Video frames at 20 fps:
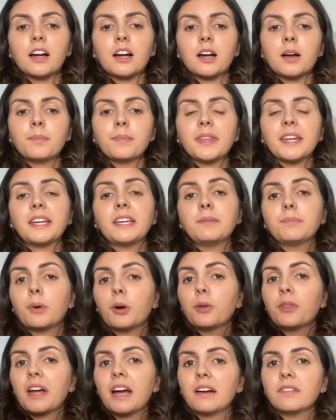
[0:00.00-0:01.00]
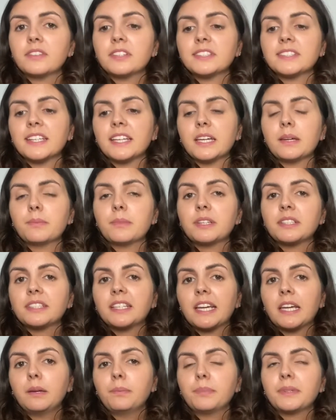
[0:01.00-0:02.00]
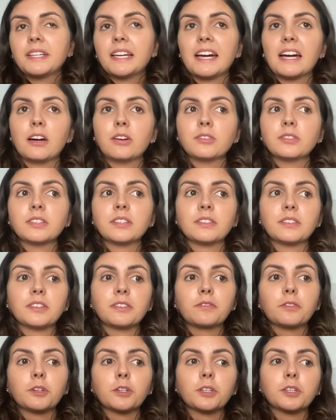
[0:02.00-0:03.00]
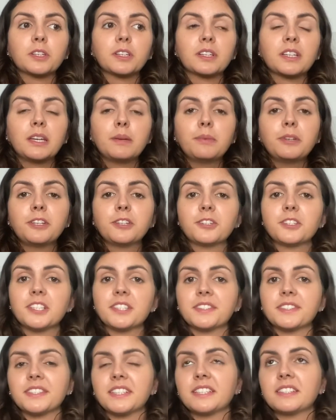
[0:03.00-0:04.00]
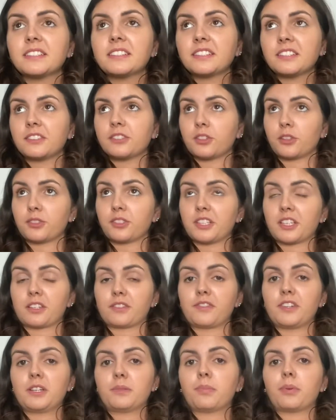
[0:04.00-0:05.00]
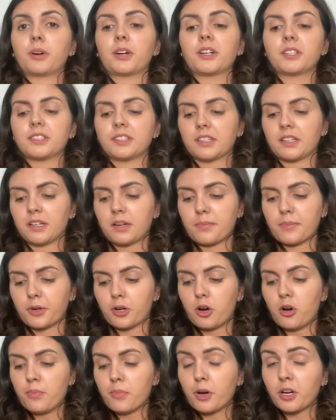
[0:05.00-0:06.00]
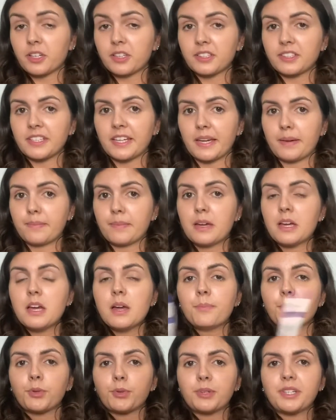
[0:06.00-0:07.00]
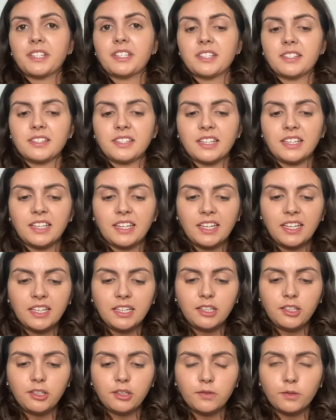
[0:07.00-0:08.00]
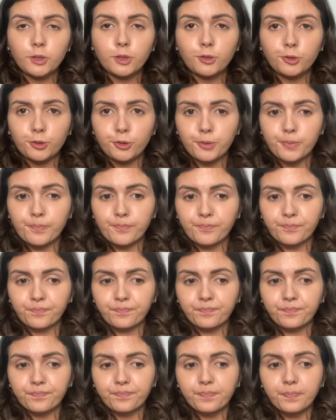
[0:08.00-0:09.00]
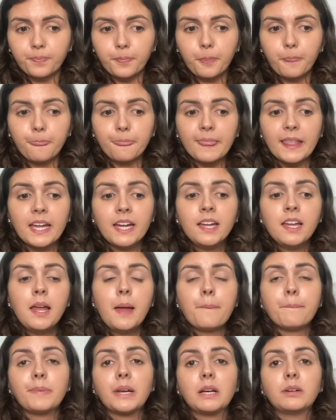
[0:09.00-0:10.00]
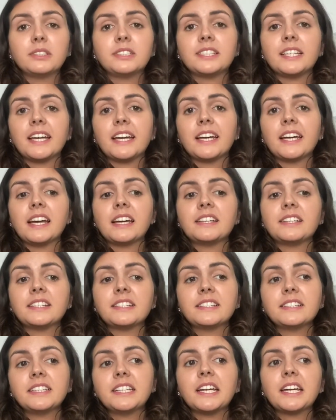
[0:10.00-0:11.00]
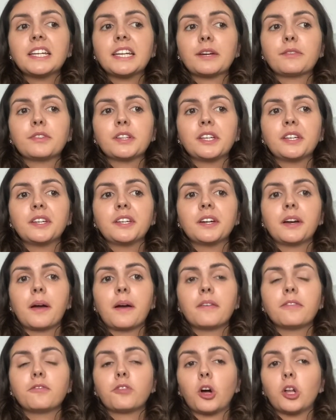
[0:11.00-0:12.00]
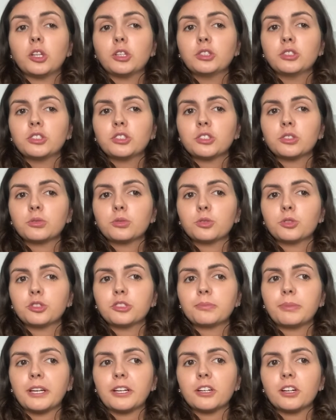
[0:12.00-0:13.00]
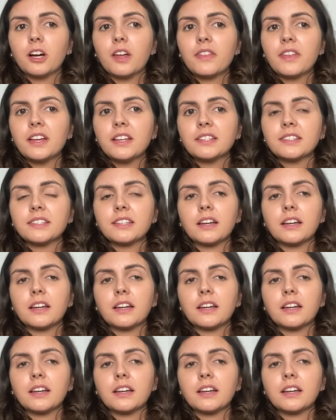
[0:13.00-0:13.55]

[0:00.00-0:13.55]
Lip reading: they both have the same tape down for keeping your distance. It's all 6 feet apart. They're all marked the same between Disney and Universal. But I would say Disney definitely follows the rules better on this.